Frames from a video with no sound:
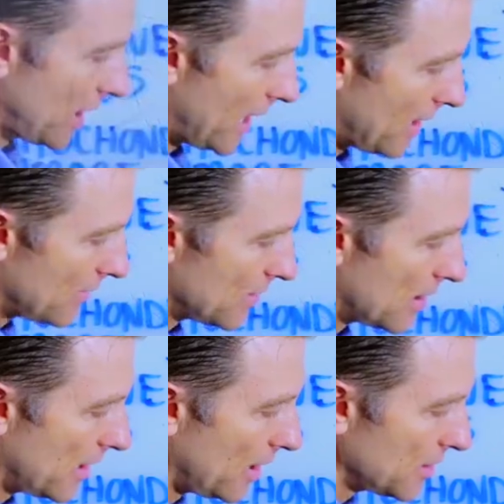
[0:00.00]
we have
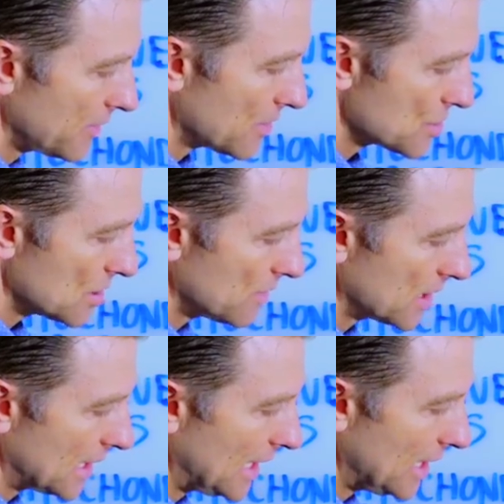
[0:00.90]
our healthy version of
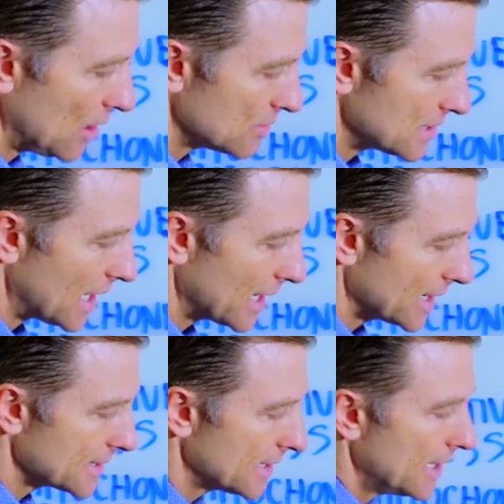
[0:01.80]
the keto
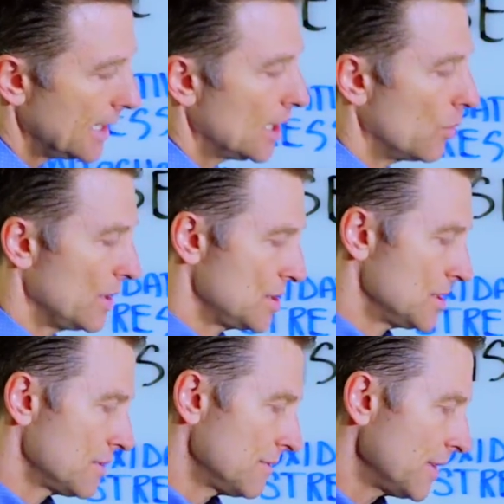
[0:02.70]
diet, which
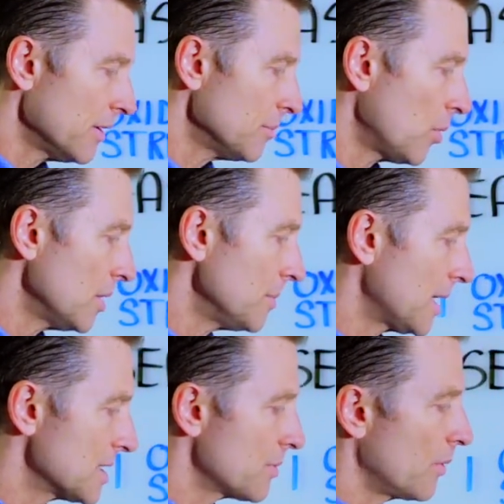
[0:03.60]
is very important
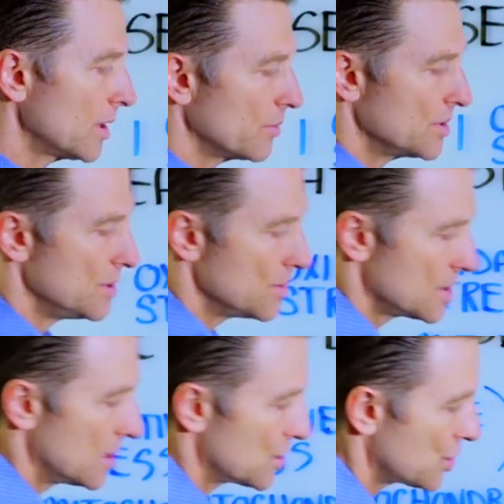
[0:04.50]
because we want to
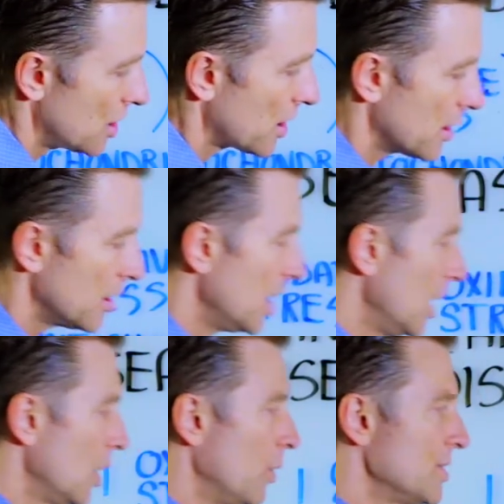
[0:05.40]
reduce the sugar,
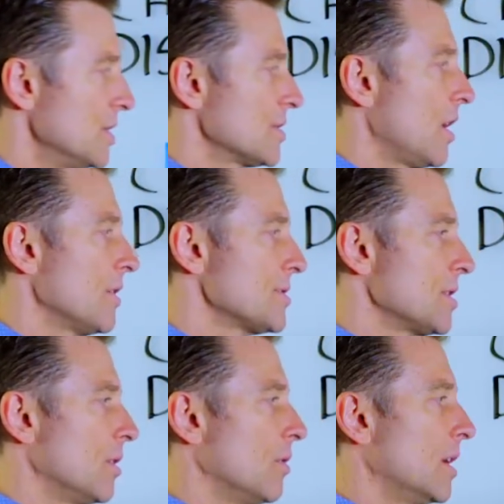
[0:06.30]
which is
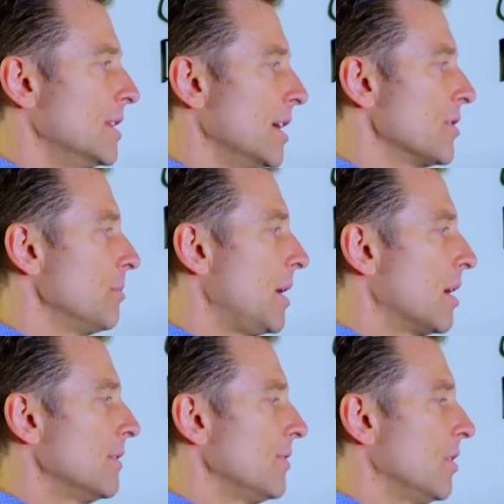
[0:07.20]
also the other
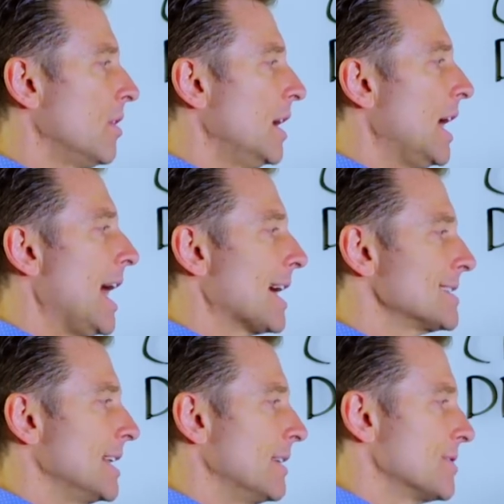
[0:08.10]
powerful
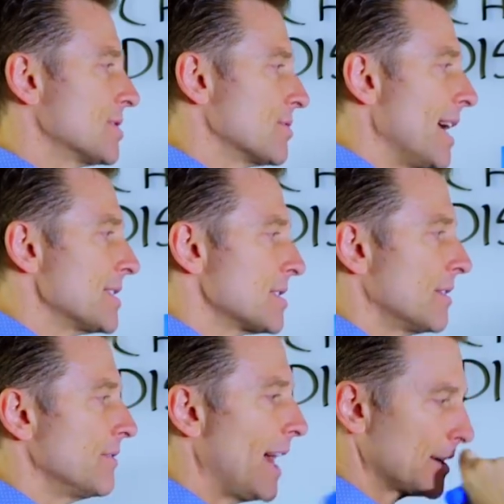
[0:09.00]
oxidative stress
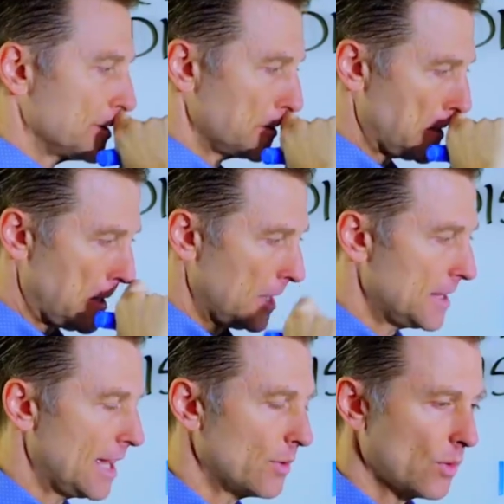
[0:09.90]
factor
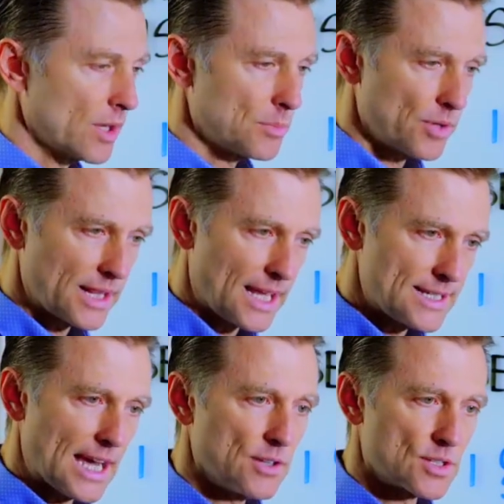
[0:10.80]
that we want to bring
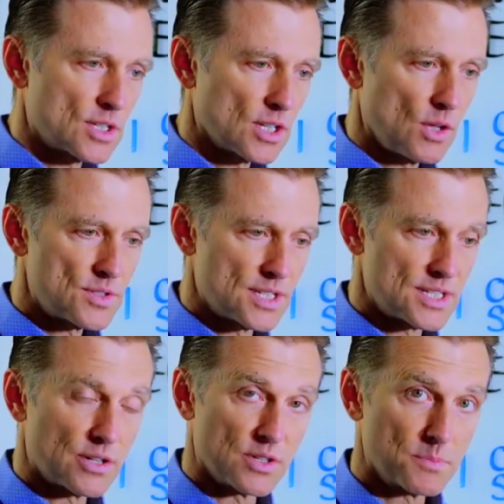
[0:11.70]
that down as close to
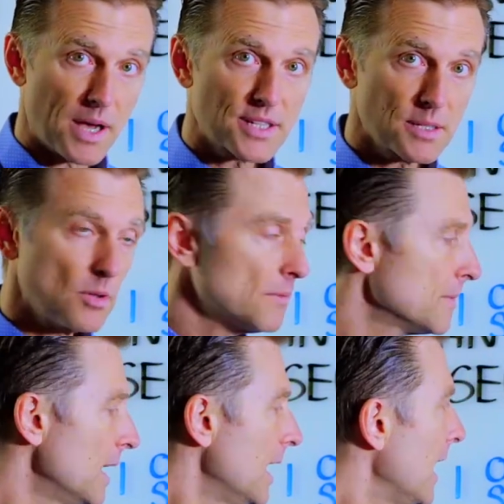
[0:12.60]
zero as
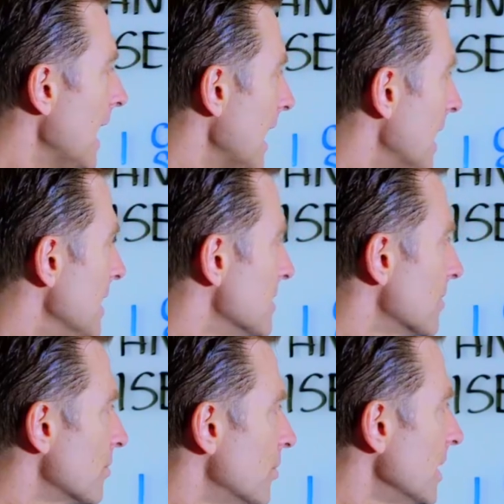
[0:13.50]
possible
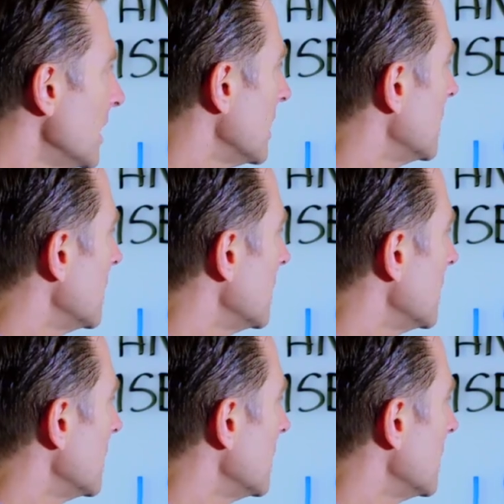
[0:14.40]
and really